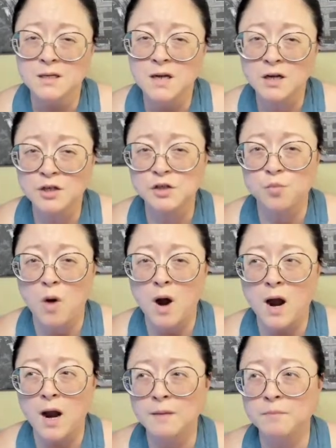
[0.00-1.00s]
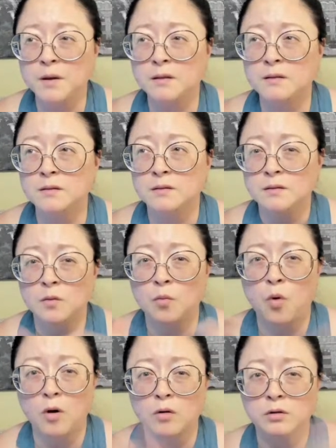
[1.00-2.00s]
not just wine, but the
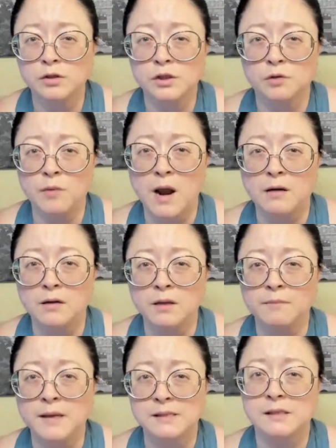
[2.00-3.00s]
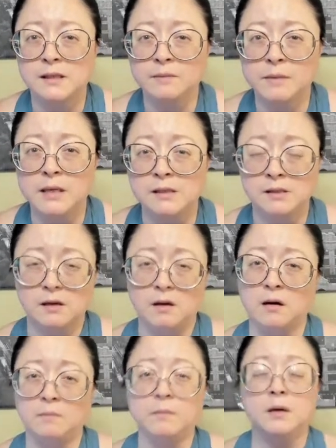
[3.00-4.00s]
world surrounding basically being a
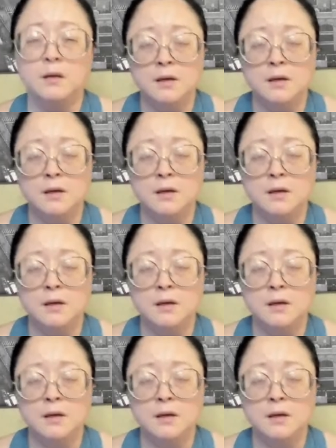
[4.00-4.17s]
somm.